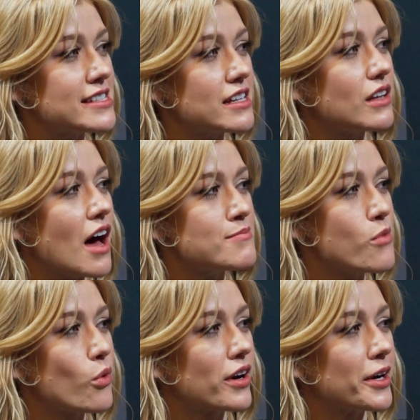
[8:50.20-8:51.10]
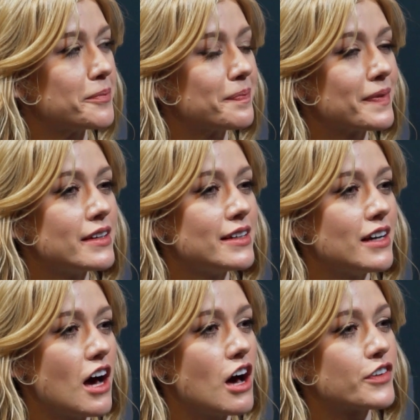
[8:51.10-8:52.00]
to see a lot more
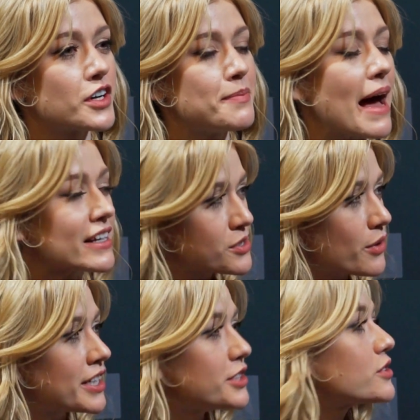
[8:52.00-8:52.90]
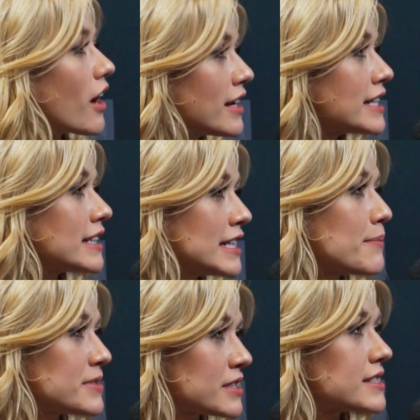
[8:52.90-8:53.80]
of her backstory. You saw it in
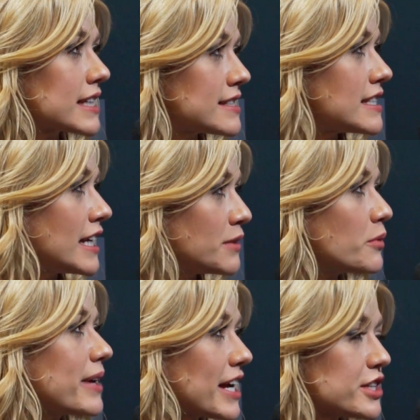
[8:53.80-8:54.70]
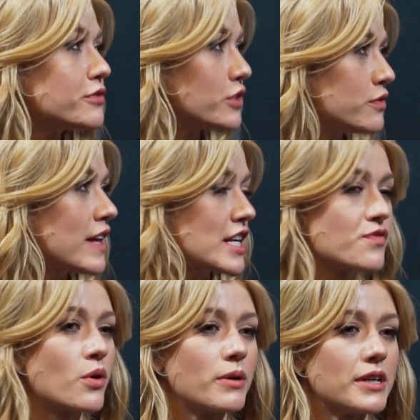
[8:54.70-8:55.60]
episode 16 when we had the full flash
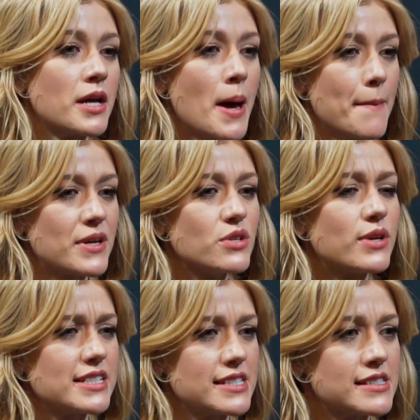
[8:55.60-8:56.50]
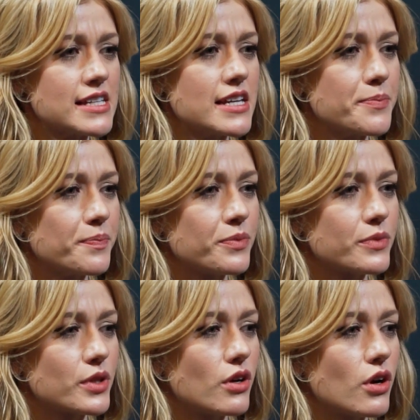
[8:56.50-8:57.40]
forward. But you get to see,
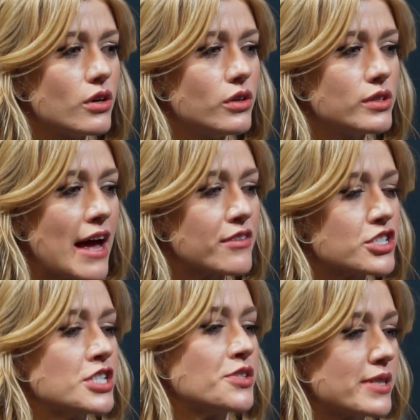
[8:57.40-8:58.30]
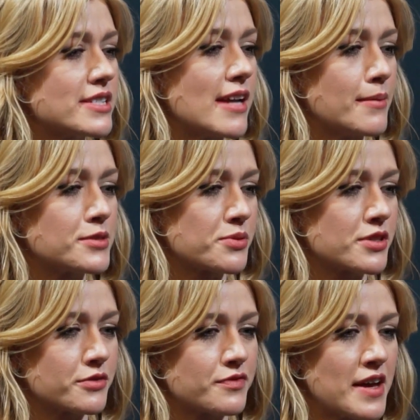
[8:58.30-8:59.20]
now that she's reestablished with
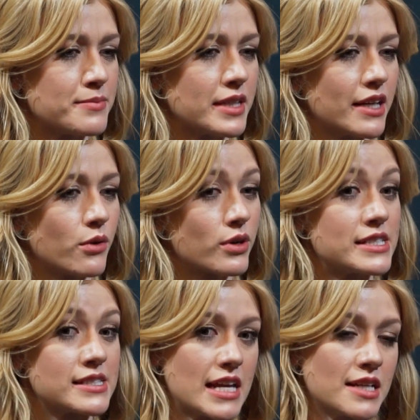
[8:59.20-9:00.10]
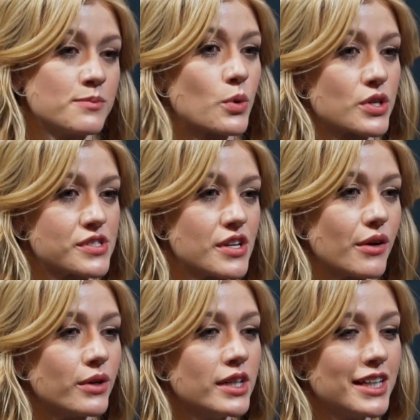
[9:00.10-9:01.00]
her family, or is getting more
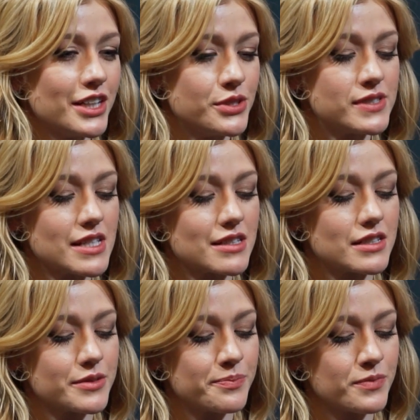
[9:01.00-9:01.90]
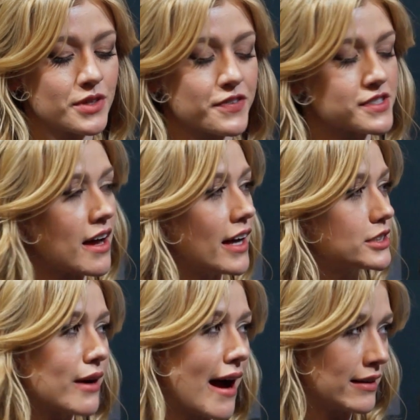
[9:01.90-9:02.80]
so, you see the facade
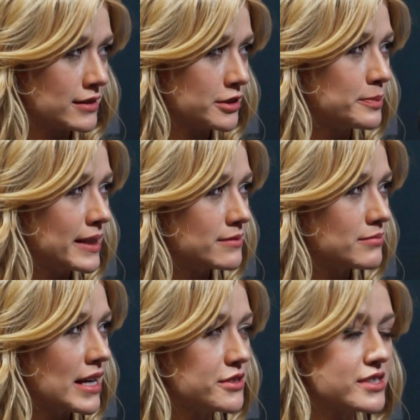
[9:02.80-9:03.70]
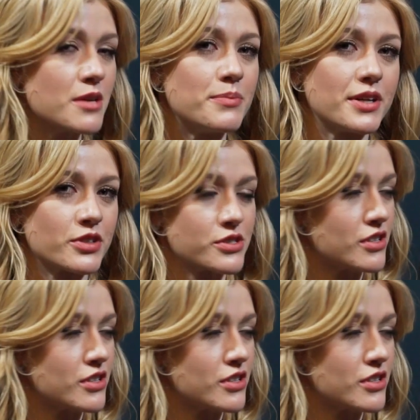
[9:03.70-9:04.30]
crack a little bit. And you see a bit of her